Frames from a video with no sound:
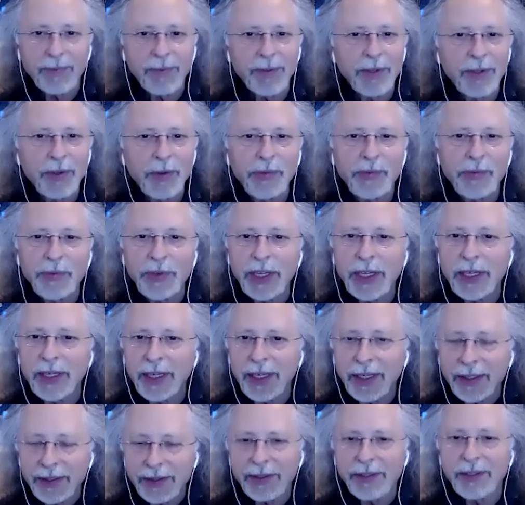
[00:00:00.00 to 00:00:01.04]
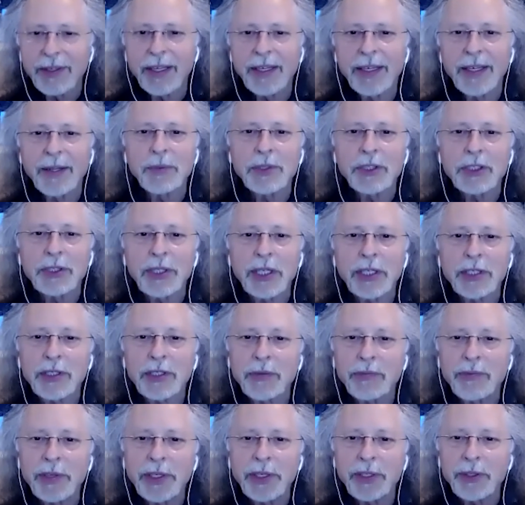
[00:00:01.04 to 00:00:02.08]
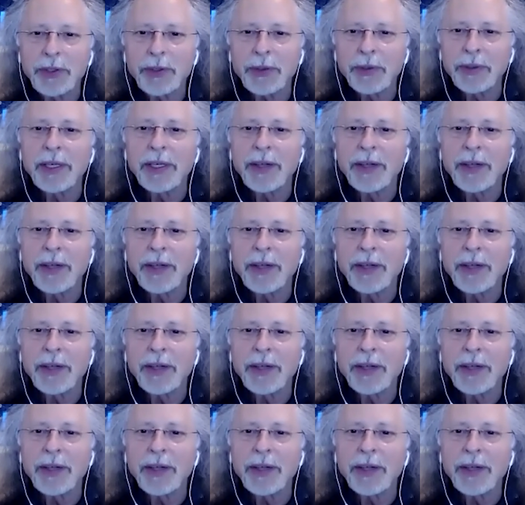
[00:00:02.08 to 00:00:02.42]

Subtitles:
you feed it and it will start to feed you.